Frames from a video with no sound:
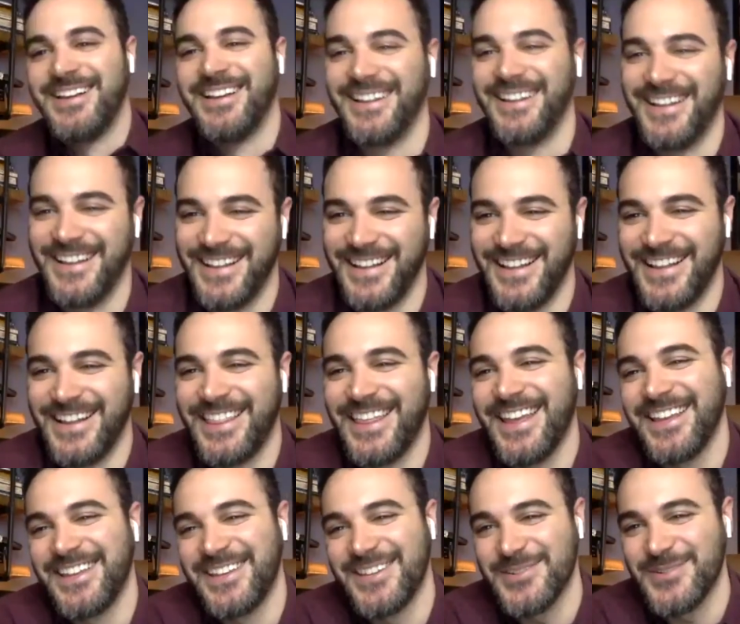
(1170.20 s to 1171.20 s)
you very much,
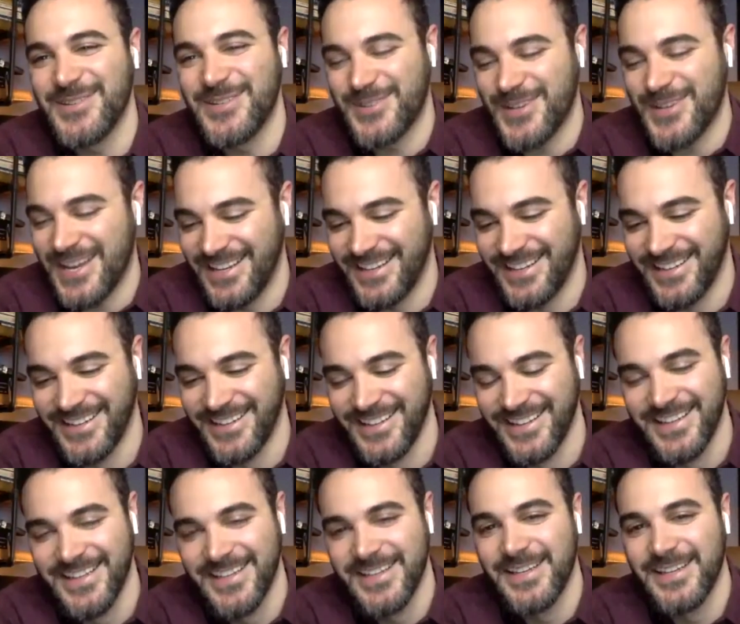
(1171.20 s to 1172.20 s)
Dean. Uh,
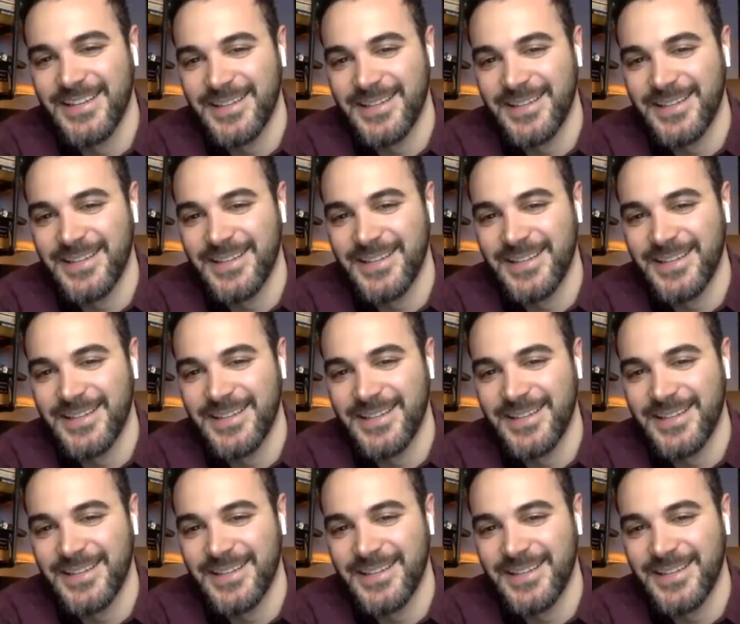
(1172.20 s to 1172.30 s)
for your